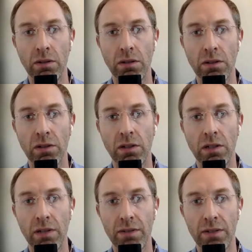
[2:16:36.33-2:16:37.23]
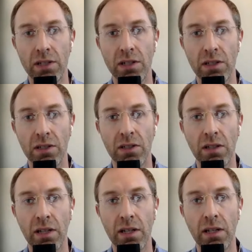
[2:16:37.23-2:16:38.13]
certain definitions,
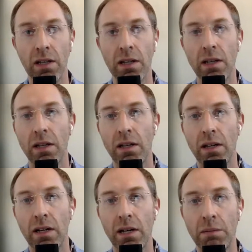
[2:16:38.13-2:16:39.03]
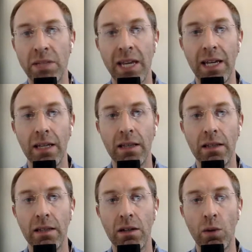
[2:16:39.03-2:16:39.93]
then
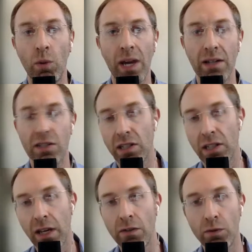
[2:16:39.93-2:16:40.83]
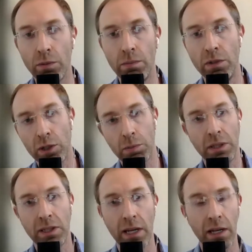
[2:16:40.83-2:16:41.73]
taking away a slave would just be
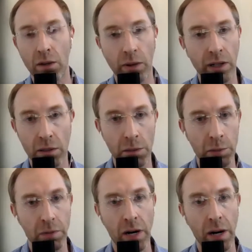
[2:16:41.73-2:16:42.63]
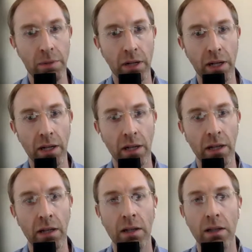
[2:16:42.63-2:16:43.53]
taking away someone's property,
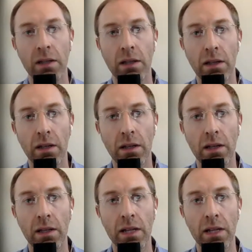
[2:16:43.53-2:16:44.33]
and that's a